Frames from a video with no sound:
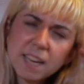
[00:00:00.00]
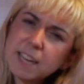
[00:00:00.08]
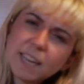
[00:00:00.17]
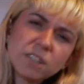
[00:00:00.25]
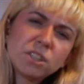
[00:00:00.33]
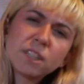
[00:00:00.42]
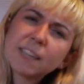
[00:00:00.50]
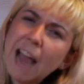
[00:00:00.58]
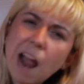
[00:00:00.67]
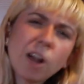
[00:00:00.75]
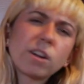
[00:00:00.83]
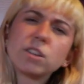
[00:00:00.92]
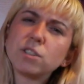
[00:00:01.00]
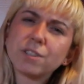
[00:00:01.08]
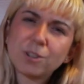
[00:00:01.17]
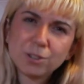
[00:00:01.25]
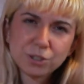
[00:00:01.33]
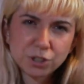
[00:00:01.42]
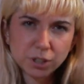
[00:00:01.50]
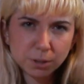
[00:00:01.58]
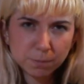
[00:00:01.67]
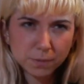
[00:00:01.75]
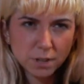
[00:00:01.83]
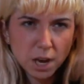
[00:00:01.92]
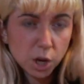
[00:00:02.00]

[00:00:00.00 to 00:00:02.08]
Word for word: kitschy caricature costumes,